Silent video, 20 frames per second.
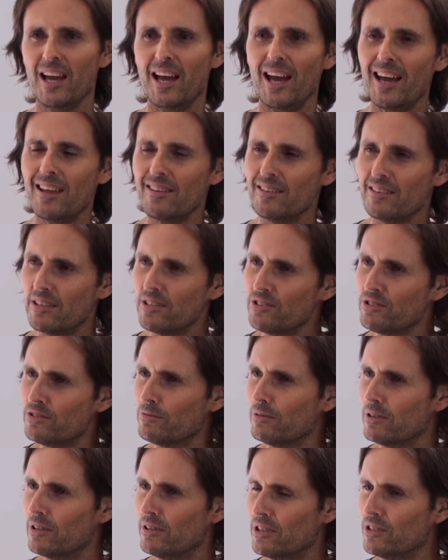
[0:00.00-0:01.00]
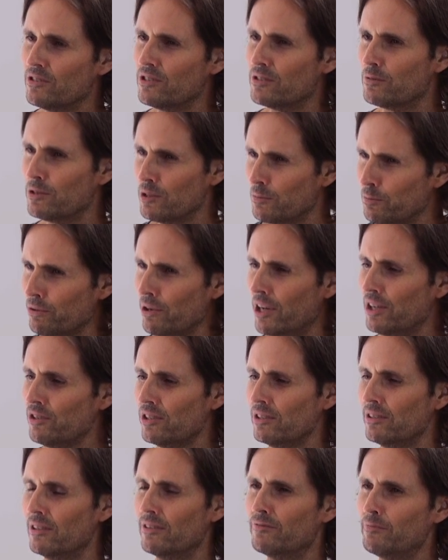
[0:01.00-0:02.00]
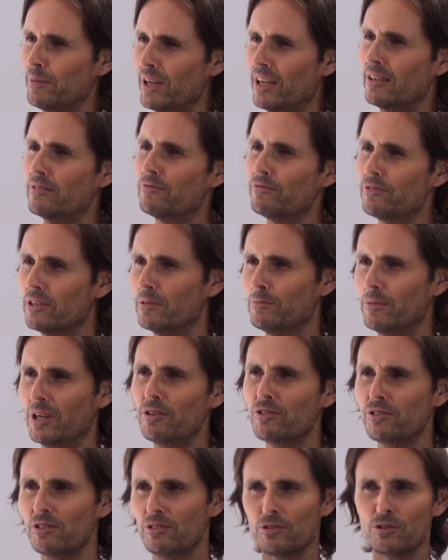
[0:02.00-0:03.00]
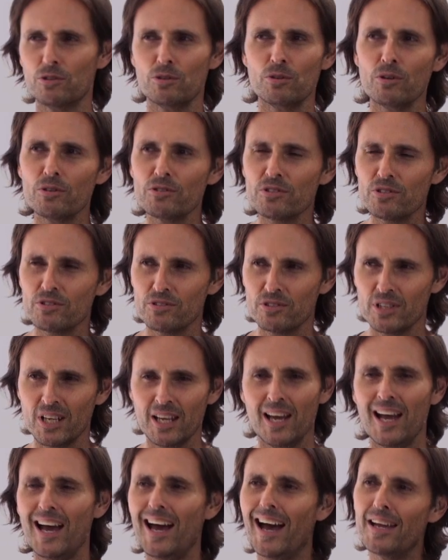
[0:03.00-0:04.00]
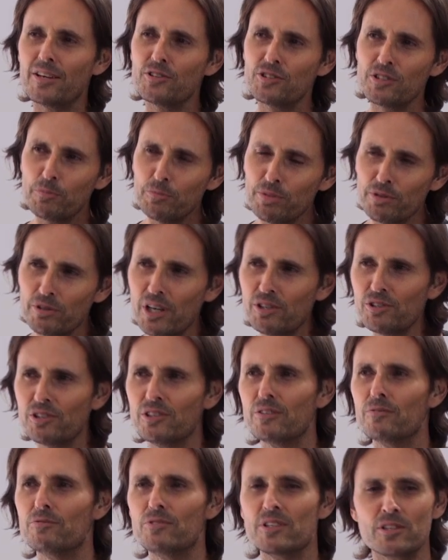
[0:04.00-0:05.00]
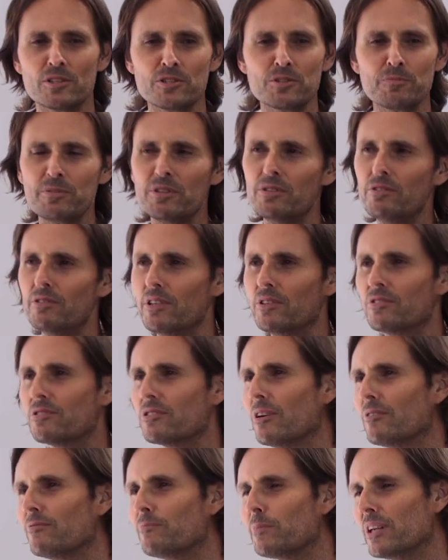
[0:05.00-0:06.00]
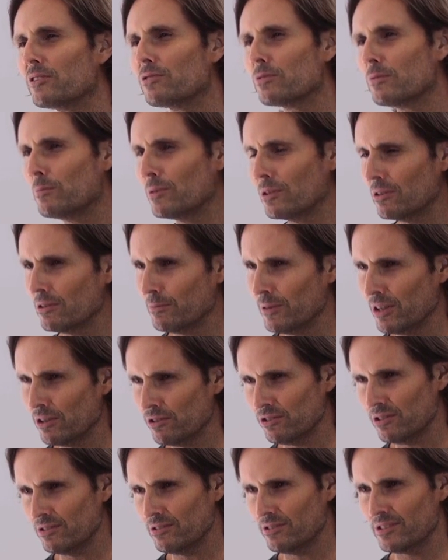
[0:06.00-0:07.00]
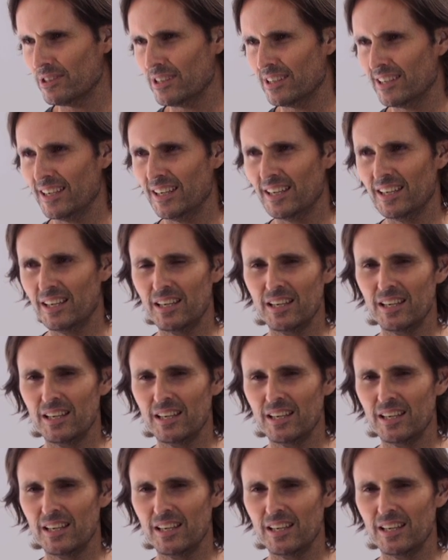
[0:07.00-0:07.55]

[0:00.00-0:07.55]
And this suppression of painful emotion causes a suppression of the experience of pleasurable emotions. Mm.